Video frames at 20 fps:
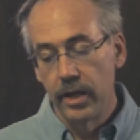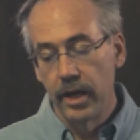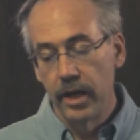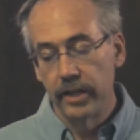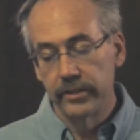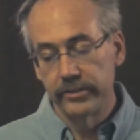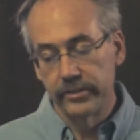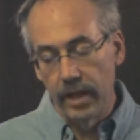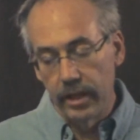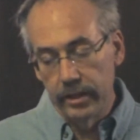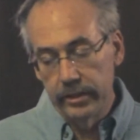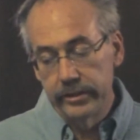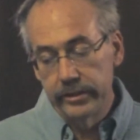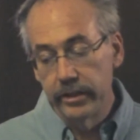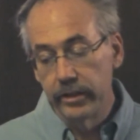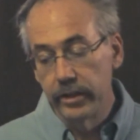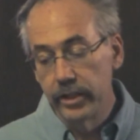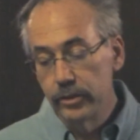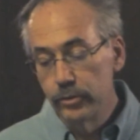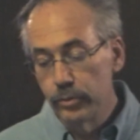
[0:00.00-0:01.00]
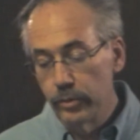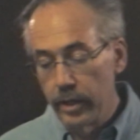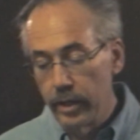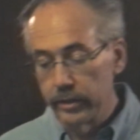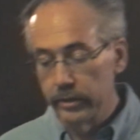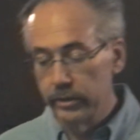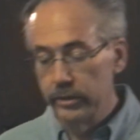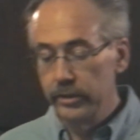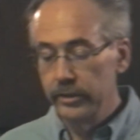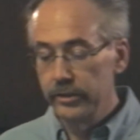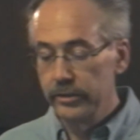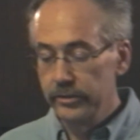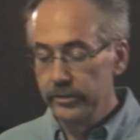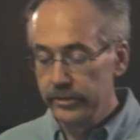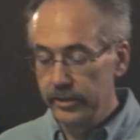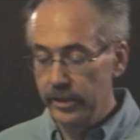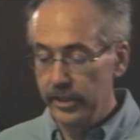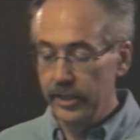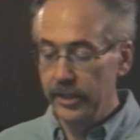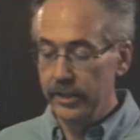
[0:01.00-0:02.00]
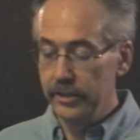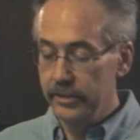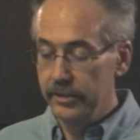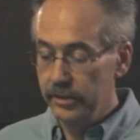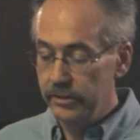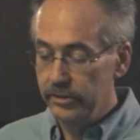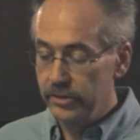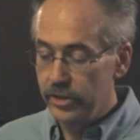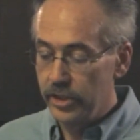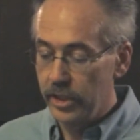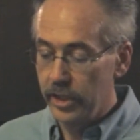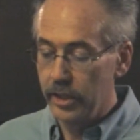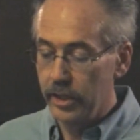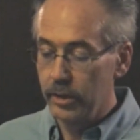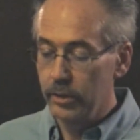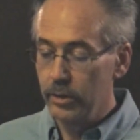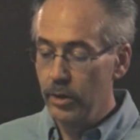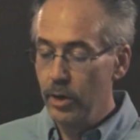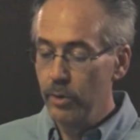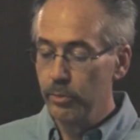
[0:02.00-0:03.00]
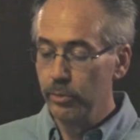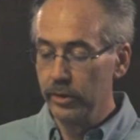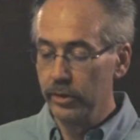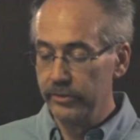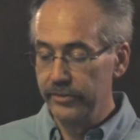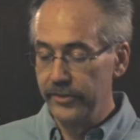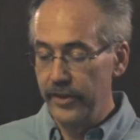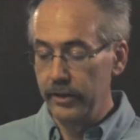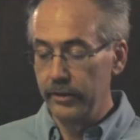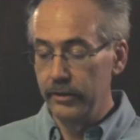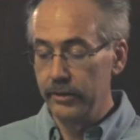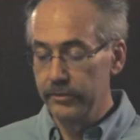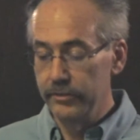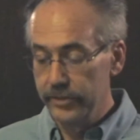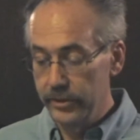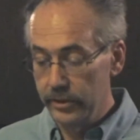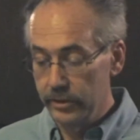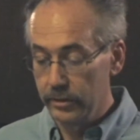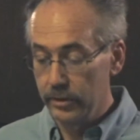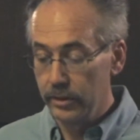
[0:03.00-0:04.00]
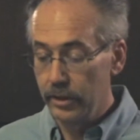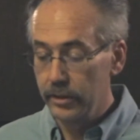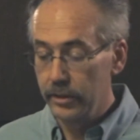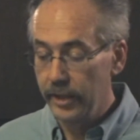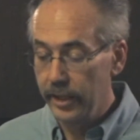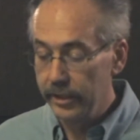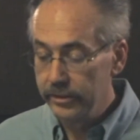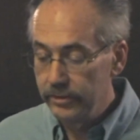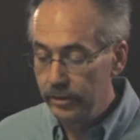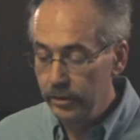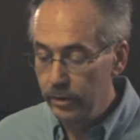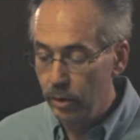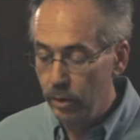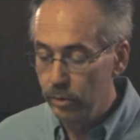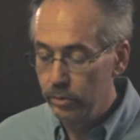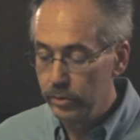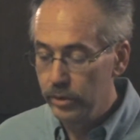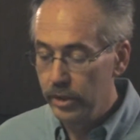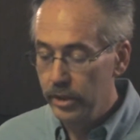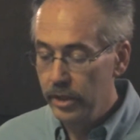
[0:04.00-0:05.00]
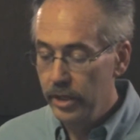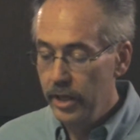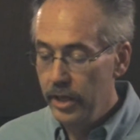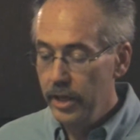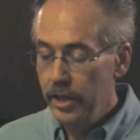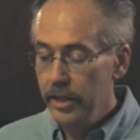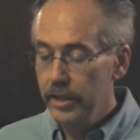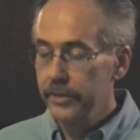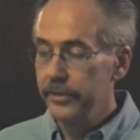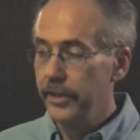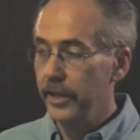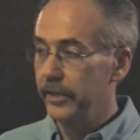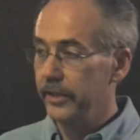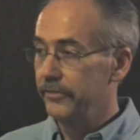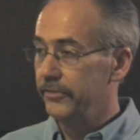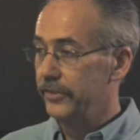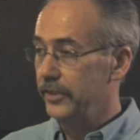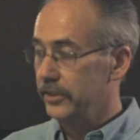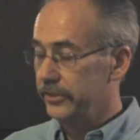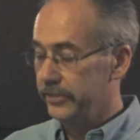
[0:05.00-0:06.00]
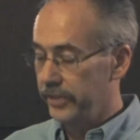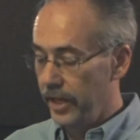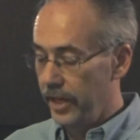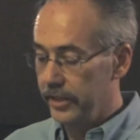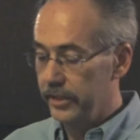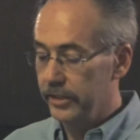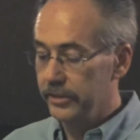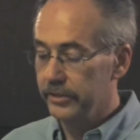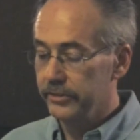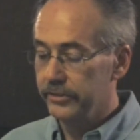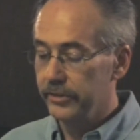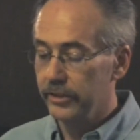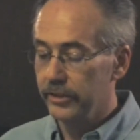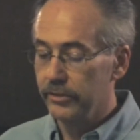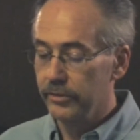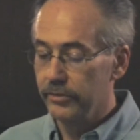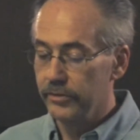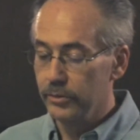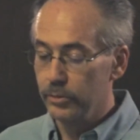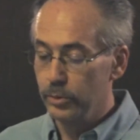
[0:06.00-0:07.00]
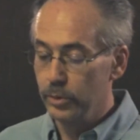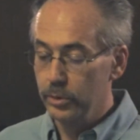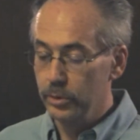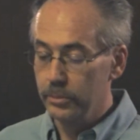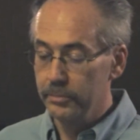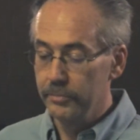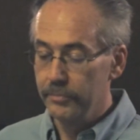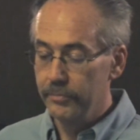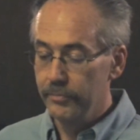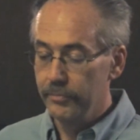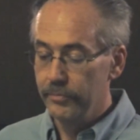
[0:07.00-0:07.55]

A solitary dweller sitting in this chair will feel less alone than if he sat in the center of the room.